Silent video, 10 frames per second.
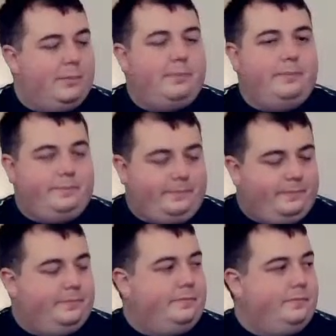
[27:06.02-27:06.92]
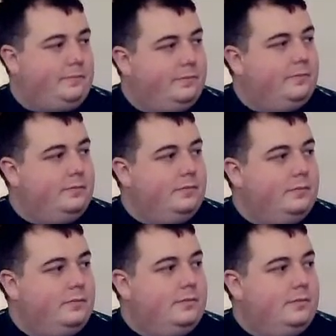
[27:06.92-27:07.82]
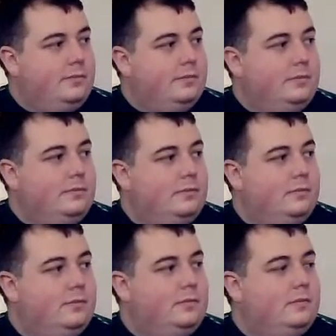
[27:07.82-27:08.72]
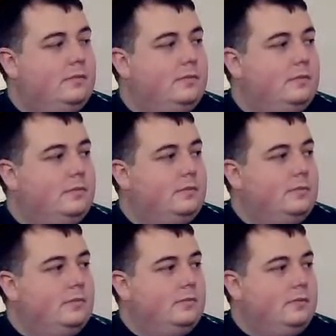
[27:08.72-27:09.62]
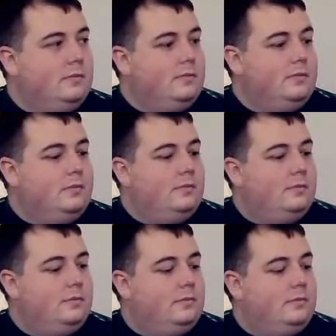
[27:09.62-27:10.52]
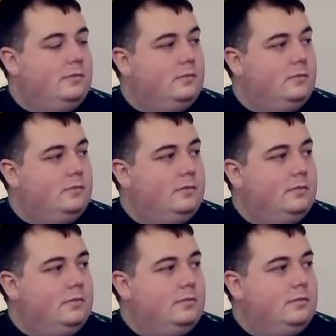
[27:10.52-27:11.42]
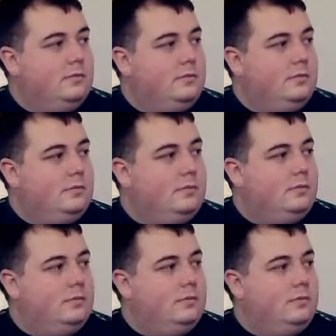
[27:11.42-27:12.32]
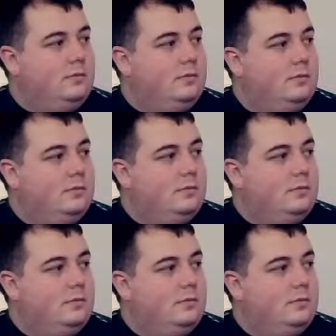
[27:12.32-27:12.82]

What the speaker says: The person shown says nothing.